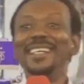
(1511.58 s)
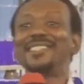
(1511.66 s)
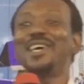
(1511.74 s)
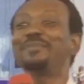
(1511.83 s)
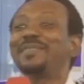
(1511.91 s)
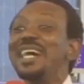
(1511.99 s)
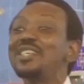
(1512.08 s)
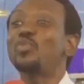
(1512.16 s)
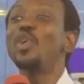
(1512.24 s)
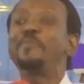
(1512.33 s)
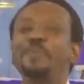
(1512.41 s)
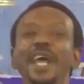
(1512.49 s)

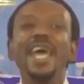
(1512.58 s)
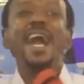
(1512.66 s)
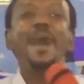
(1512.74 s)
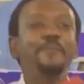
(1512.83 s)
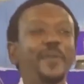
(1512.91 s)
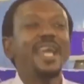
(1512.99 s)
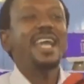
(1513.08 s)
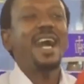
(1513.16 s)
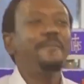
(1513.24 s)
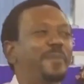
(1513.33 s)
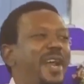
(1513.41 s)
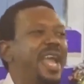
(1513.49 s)
Sometimes we
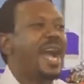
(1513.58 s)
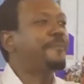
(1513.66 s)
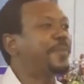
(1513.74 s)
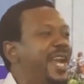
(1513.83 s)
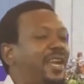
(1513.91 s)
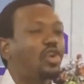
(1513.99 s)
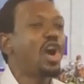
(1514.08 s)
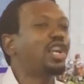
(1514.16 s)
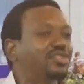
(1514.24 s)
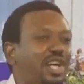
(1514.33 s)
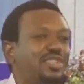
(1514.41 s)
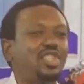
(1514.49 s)
pray,
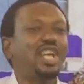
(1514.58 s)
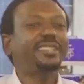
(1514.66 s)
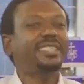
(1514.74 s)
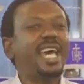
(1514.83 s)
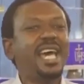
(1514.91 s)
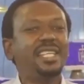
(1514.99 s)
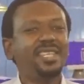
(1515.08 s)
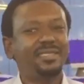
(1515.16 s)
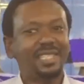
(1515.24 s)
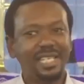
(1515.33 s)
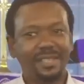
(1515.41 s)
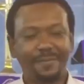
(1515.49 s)
God does not say
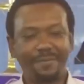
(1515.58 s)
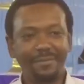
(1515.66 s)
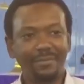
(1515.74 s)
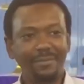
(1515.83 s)
anything.